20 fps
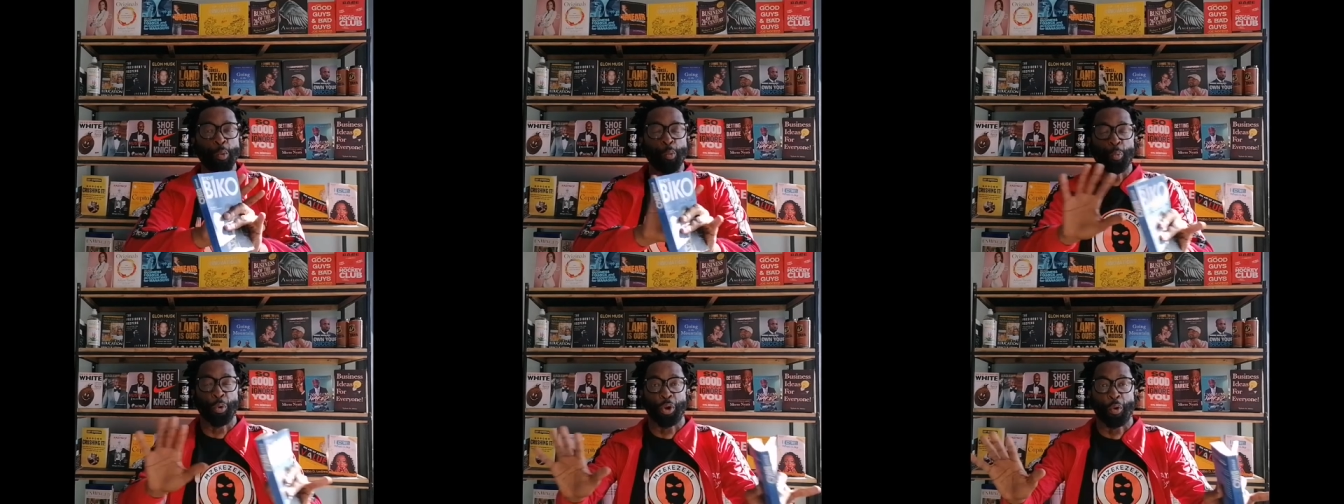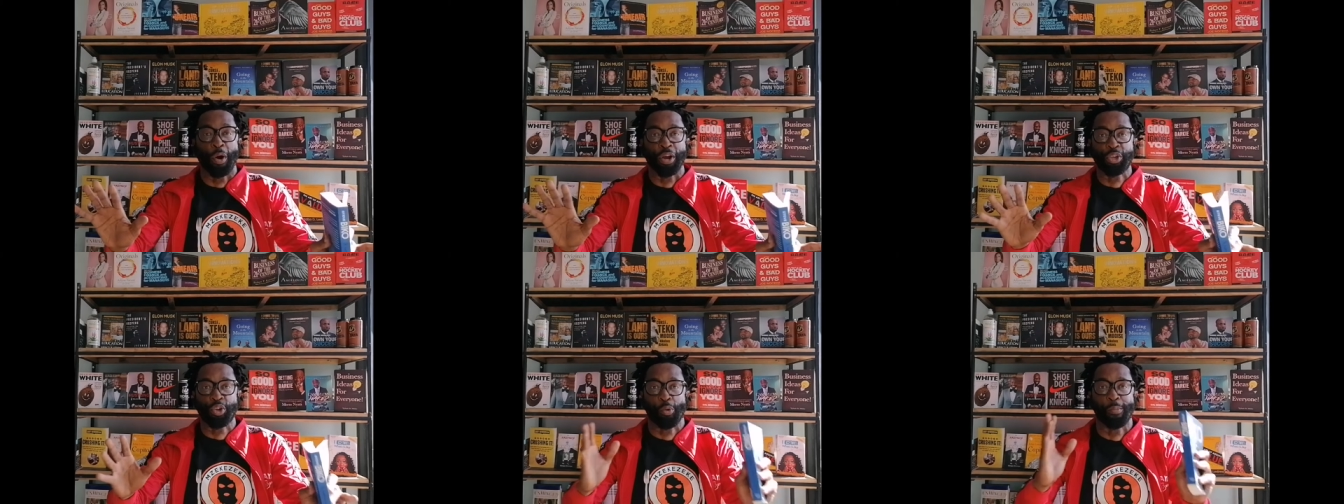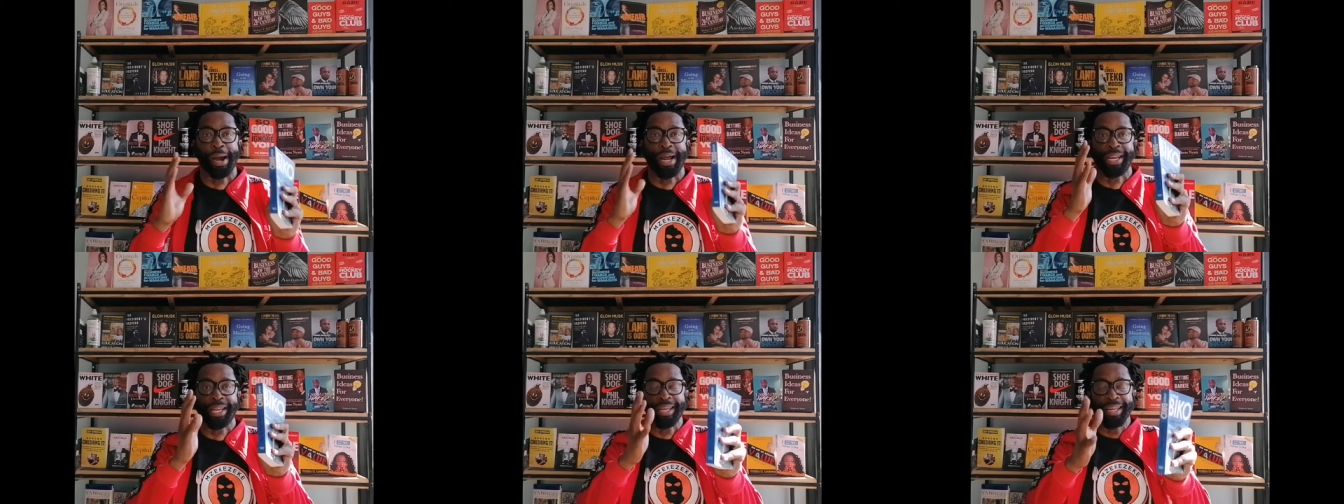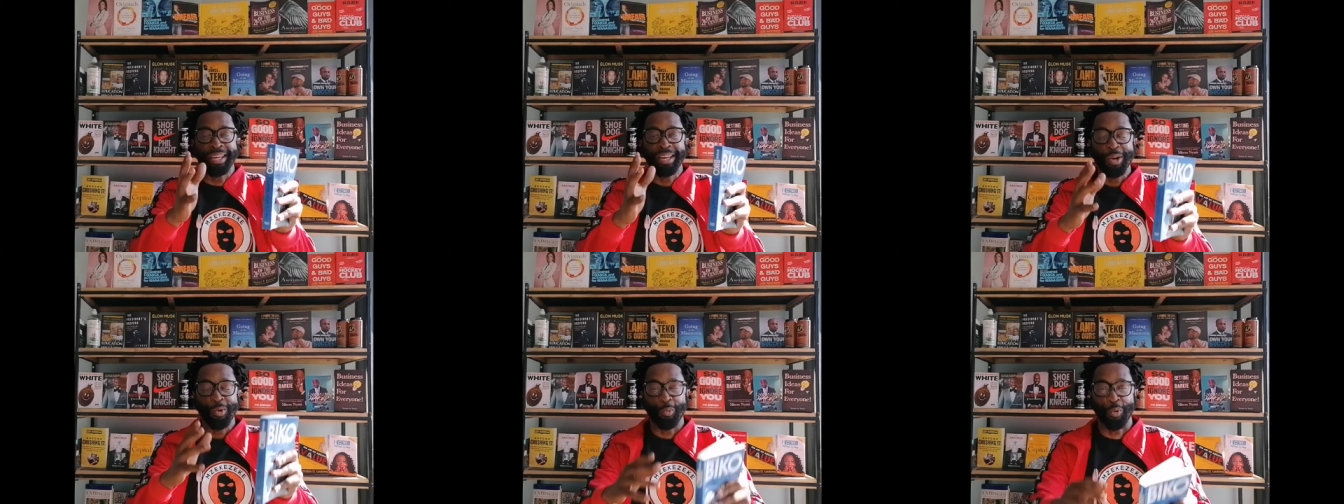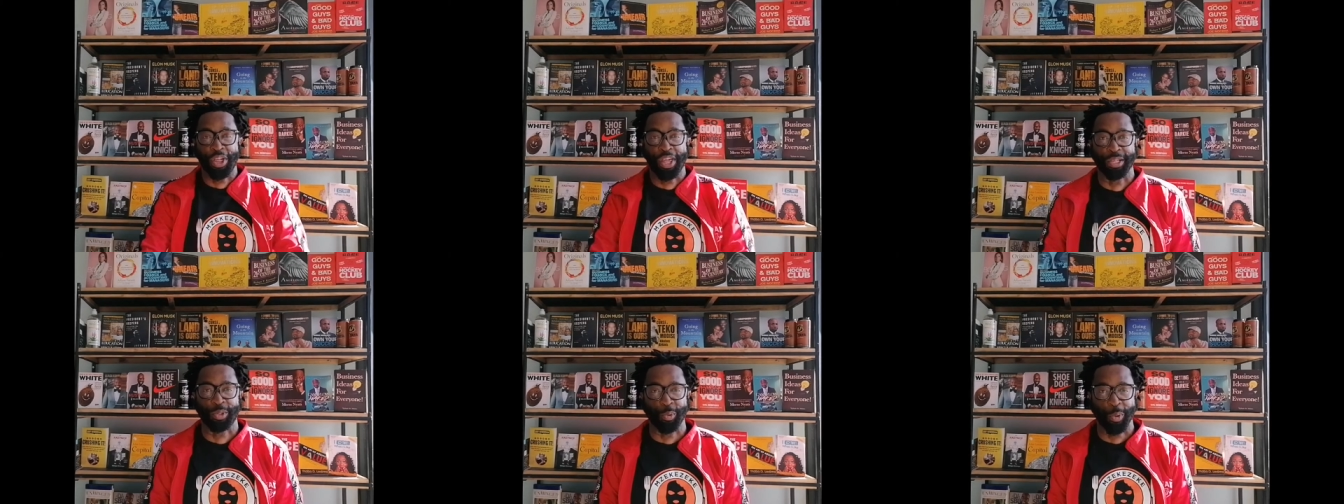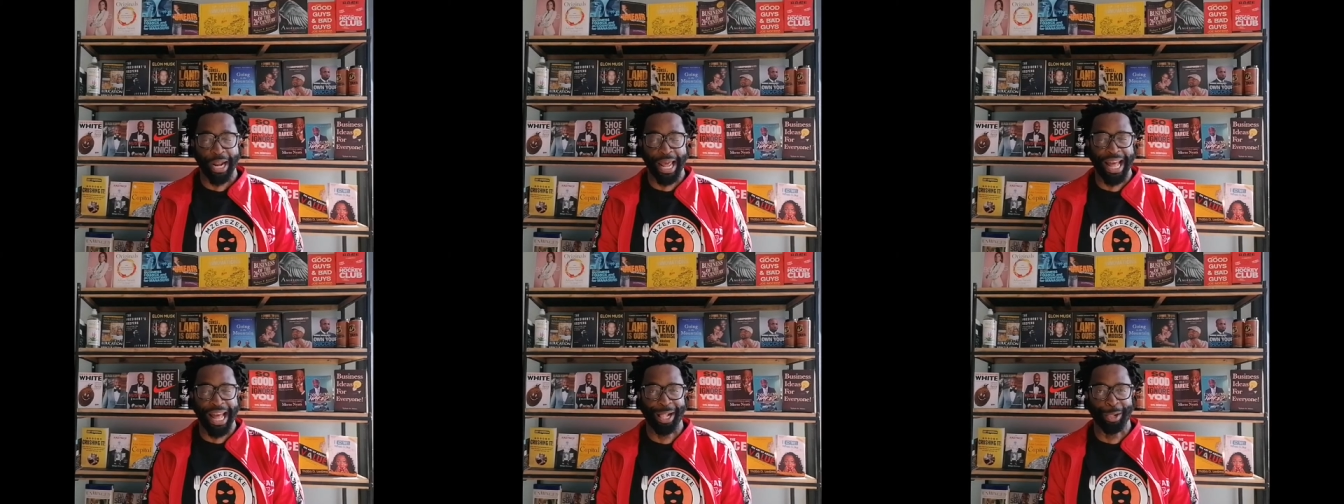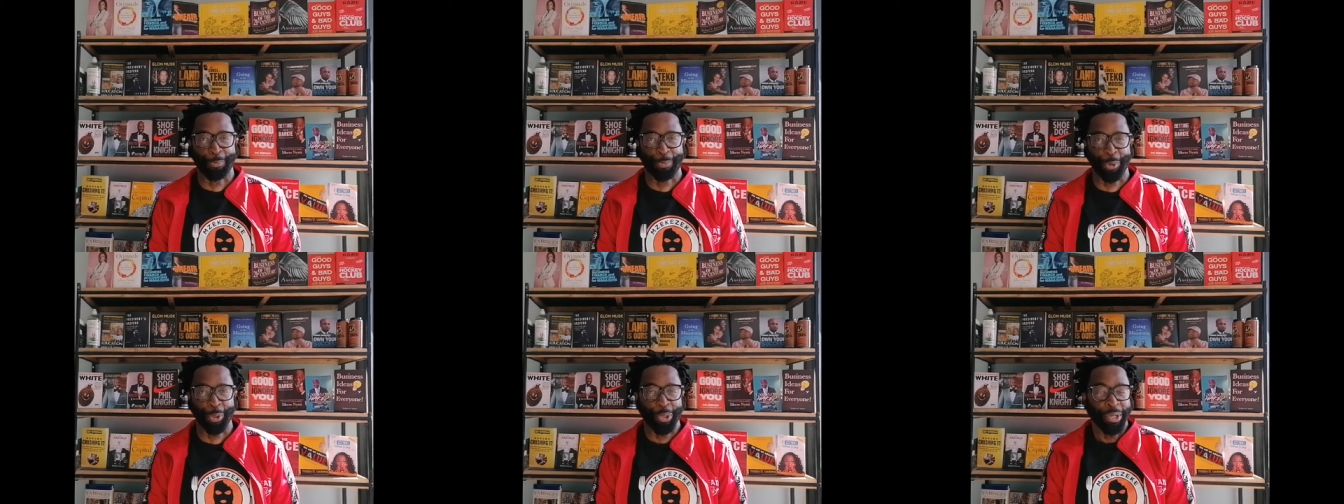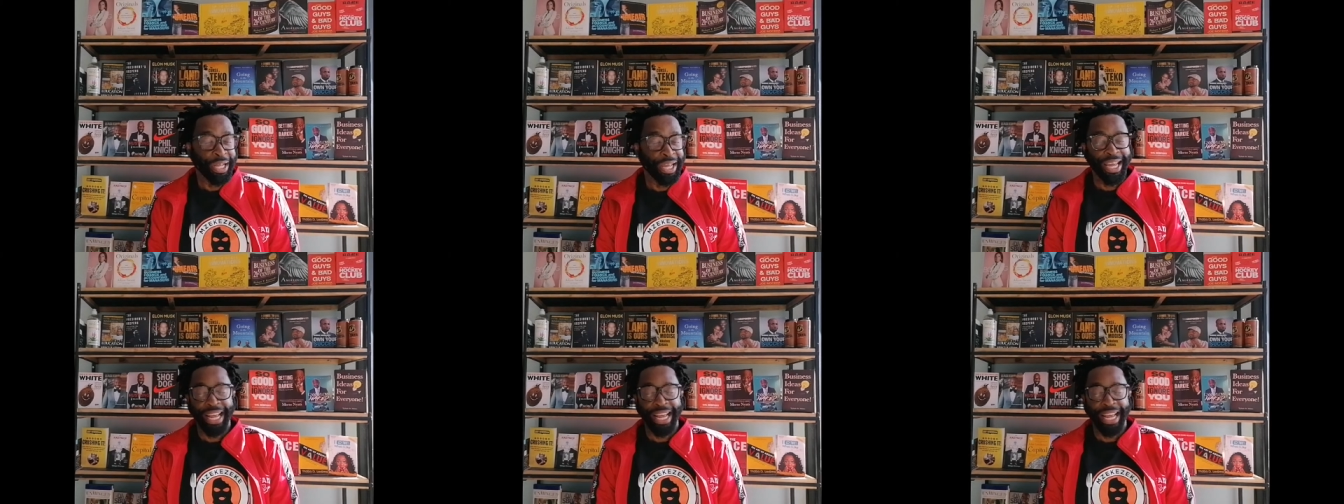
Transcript: We don't want your money. We just want to help you.